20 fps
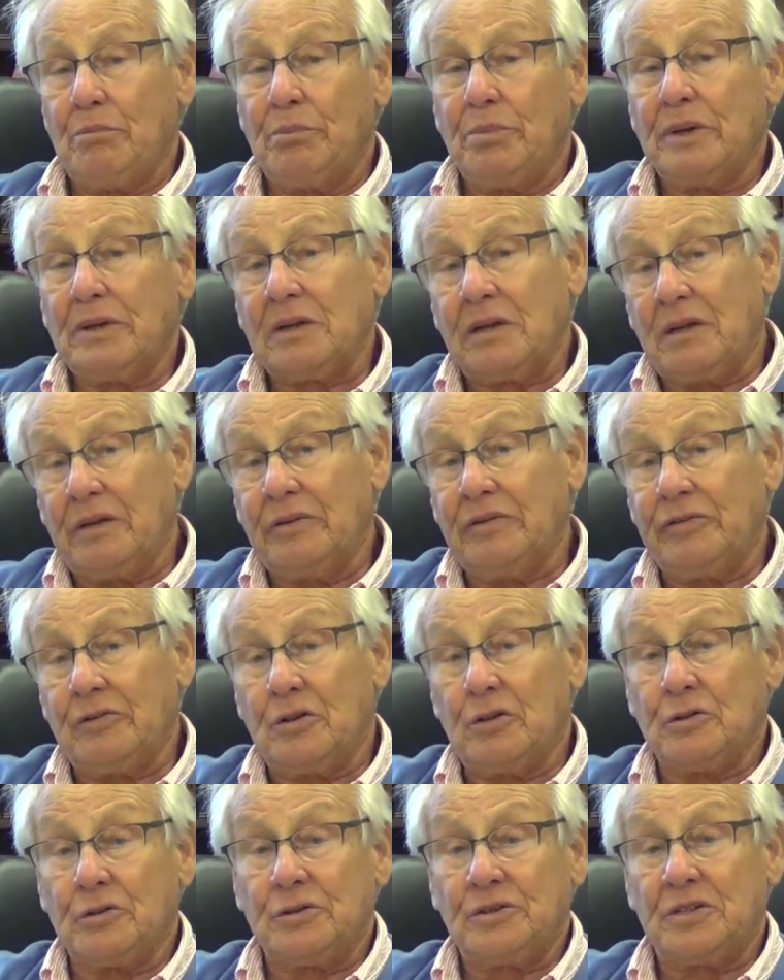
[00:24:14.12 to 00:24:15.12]
But of
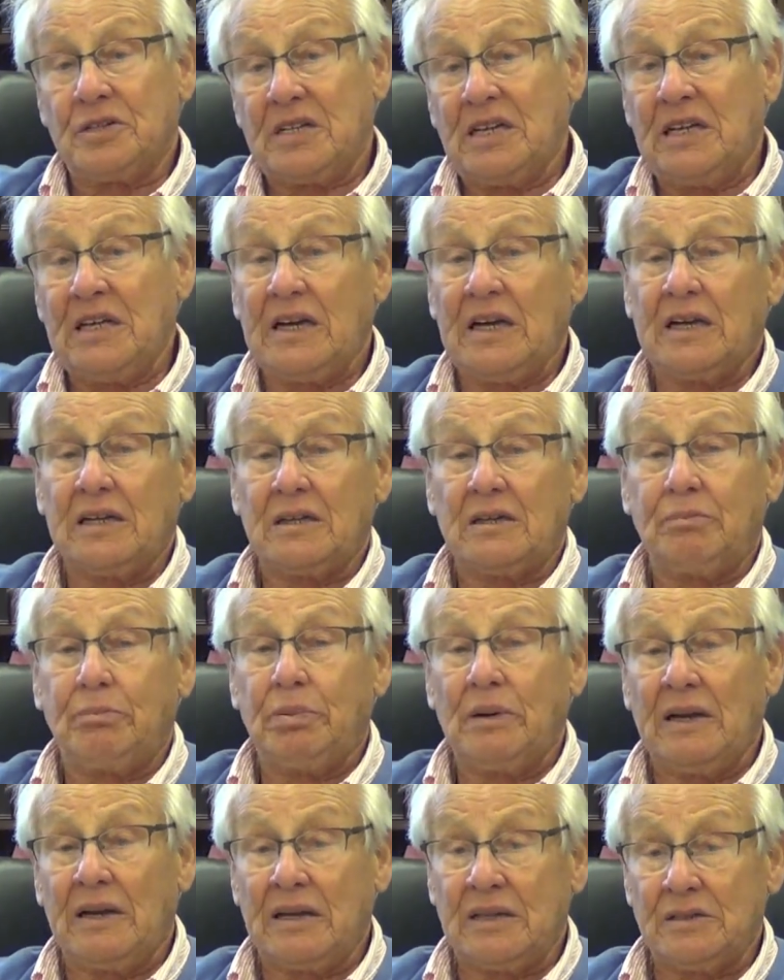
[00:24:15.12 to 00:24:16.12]
course, he had
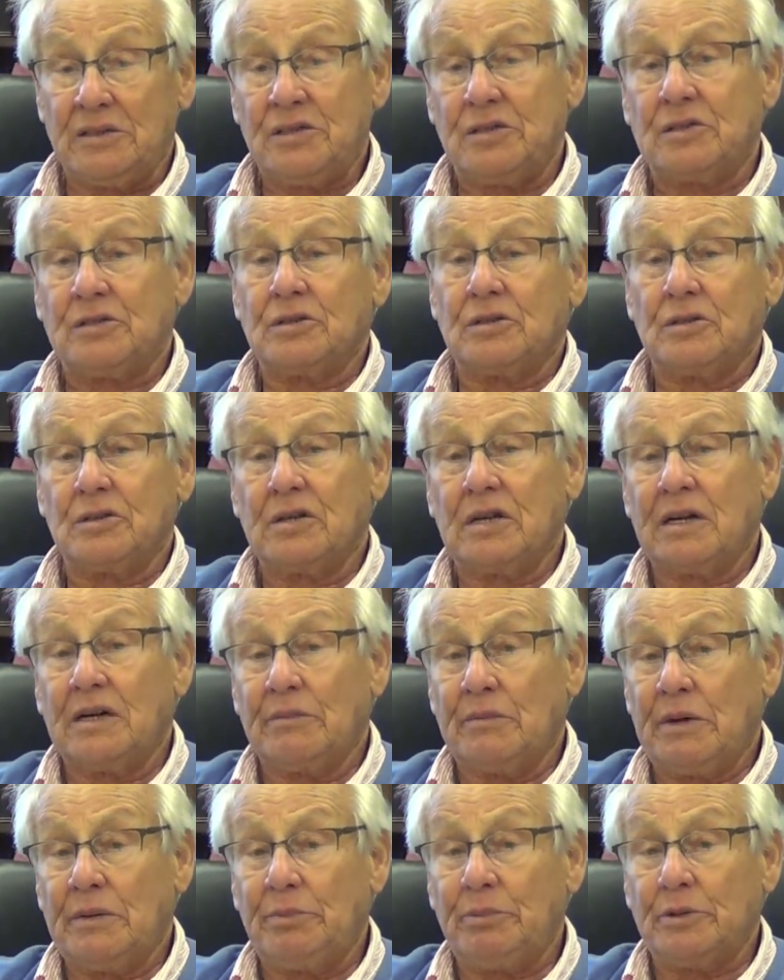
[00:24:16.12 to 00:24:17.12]
plans to
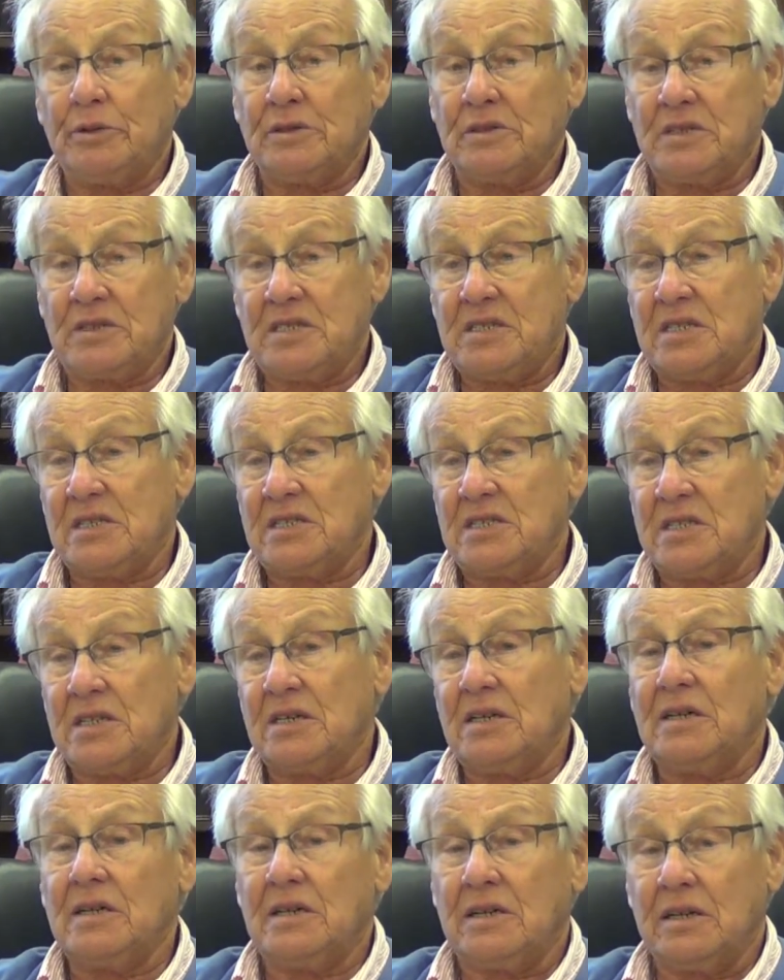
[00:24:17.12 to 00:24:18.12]
come upon
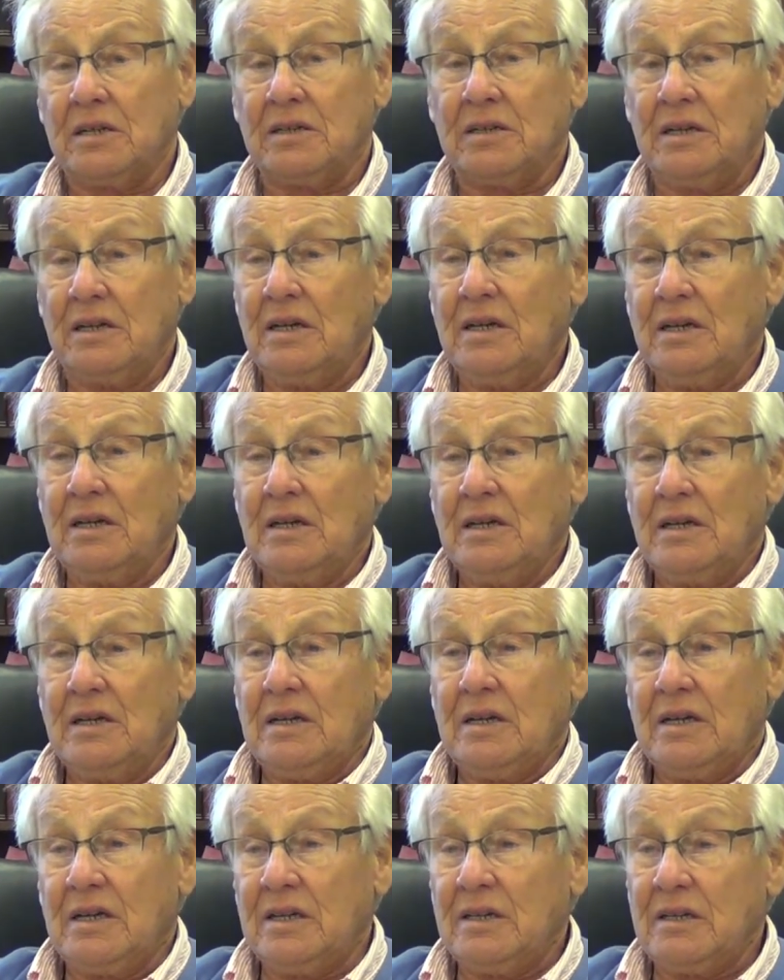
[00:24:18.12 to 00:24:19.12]
Sicily
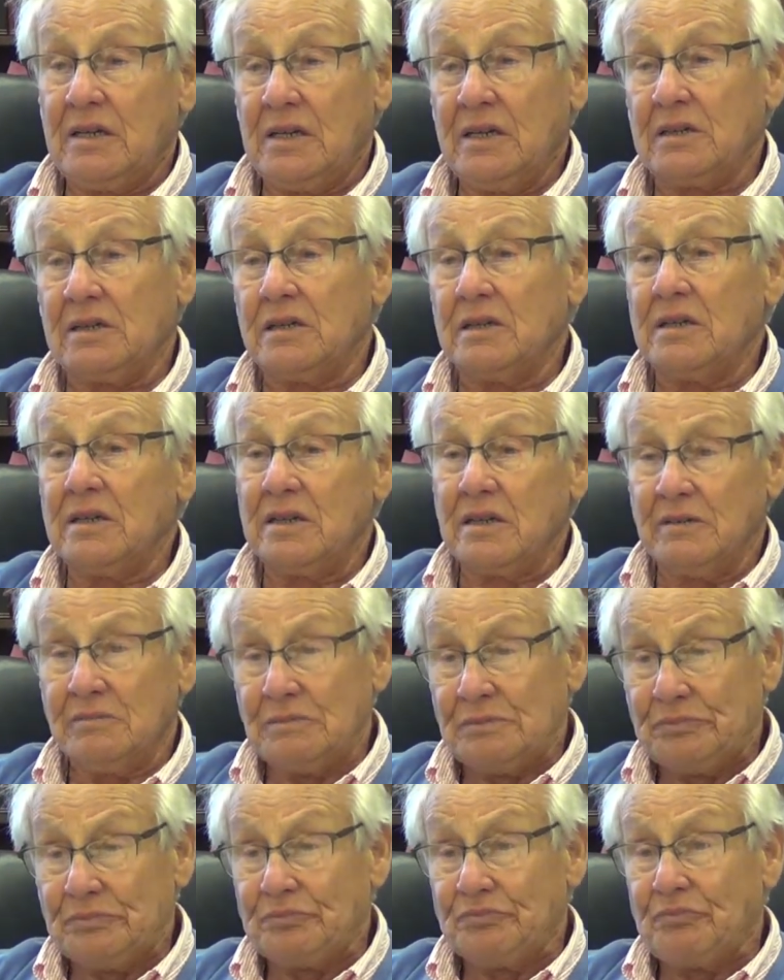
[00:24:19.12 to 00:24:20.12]
and Italy
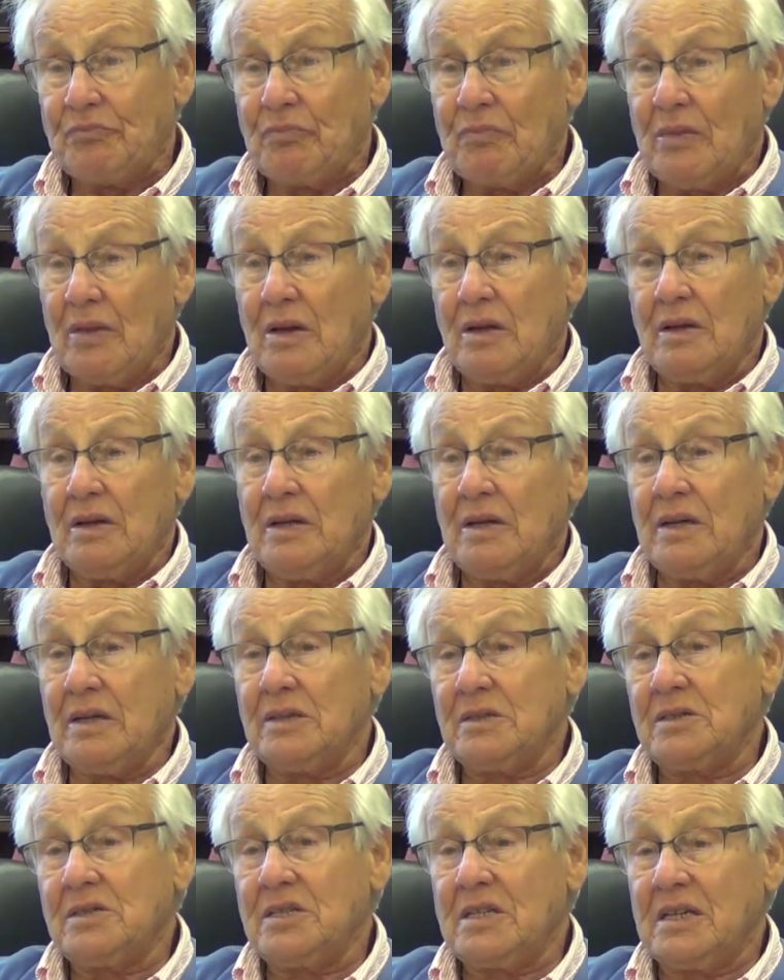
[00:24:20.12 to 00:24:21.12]

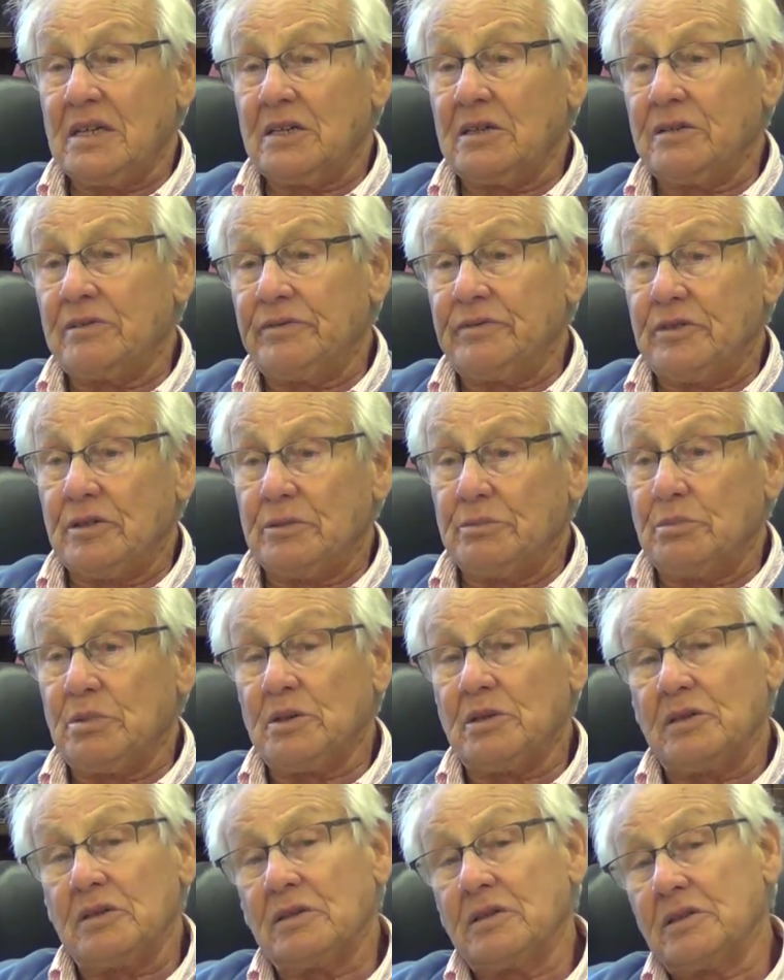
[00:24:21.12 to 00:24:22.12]
instead of the
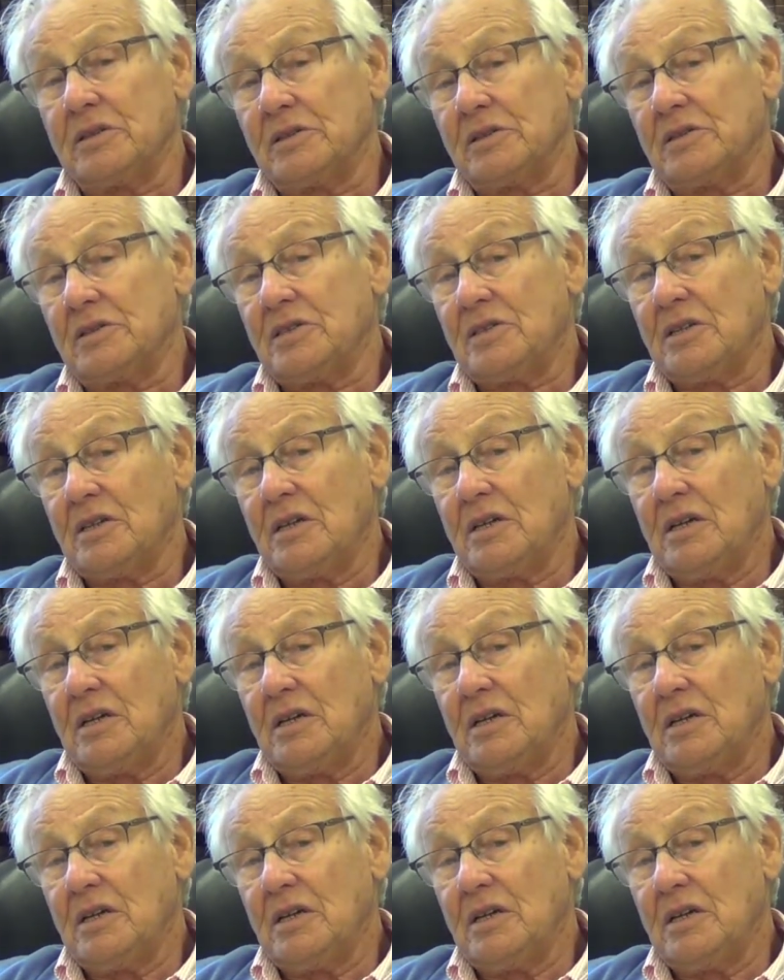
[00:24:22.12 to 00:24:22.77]
Balkans.